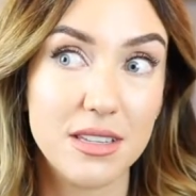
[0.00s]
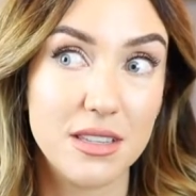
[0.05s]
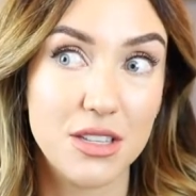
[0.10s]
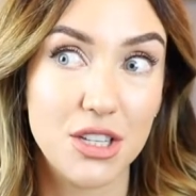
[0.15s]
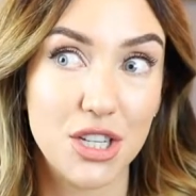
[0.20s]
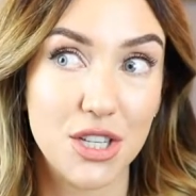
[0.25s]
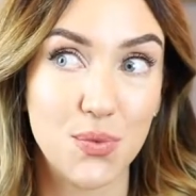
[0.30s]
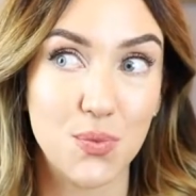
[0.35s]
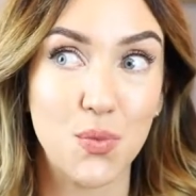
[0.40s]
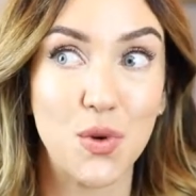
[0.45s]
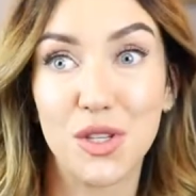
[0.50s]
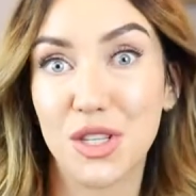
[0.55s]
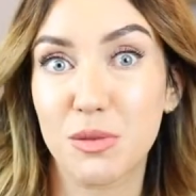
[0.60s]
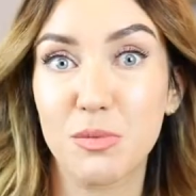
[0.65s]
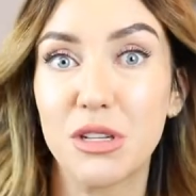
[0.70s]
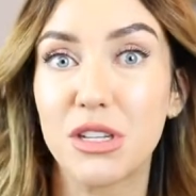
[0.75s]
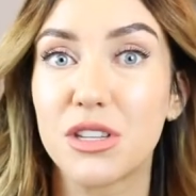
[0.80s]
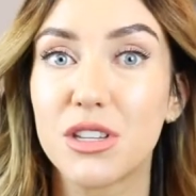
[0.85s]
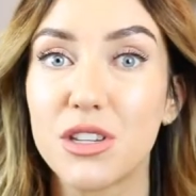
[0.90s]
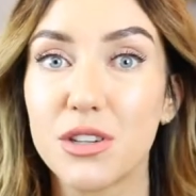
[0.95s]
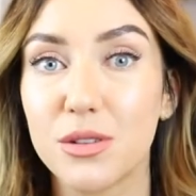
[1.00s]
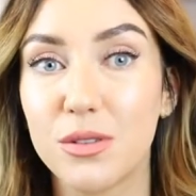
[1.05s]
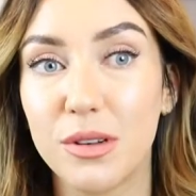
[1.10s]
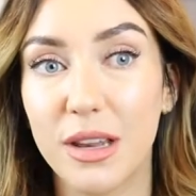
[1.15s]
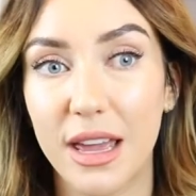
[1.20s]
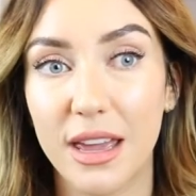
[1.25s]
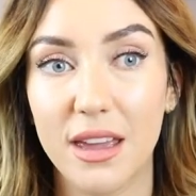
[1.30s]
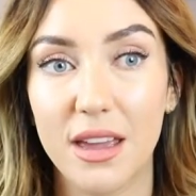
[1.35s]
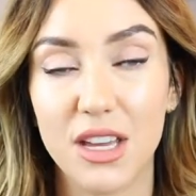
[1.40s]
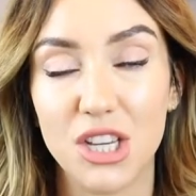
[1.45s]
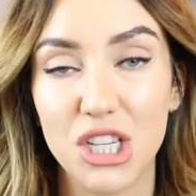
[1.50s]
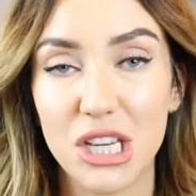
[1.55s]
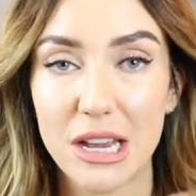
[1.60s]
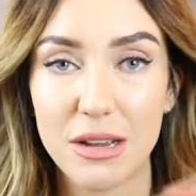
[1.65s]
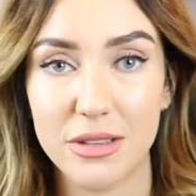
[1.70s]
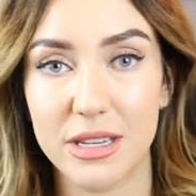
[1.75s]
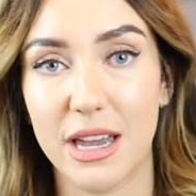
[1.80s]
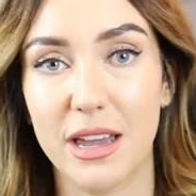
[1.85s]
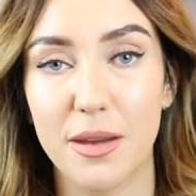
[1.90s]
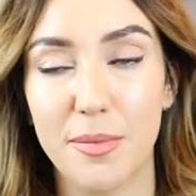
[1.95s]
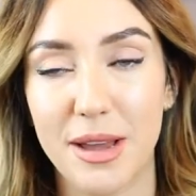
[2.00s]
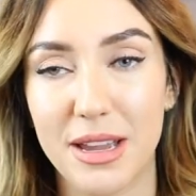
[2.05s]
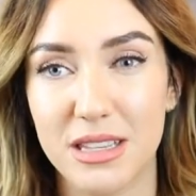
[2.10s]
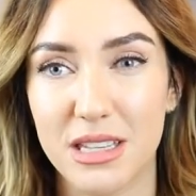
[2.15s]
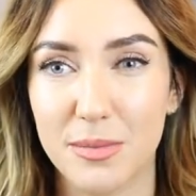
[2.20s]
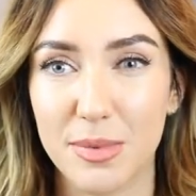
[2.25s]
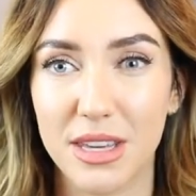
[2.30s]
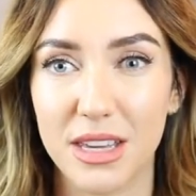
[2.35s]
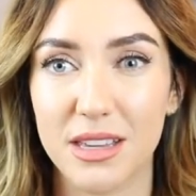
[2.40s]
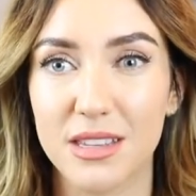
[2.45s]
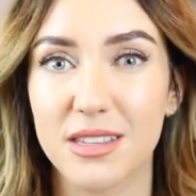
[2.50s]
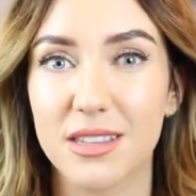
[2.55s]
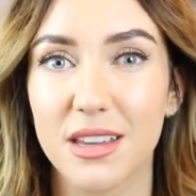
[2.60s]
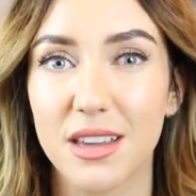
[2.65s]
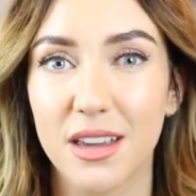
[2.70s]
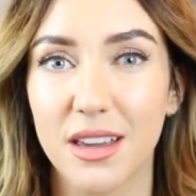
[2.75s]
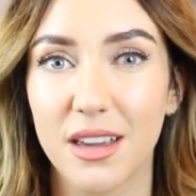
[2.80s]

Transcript: just wants me to do like a shout out about it, because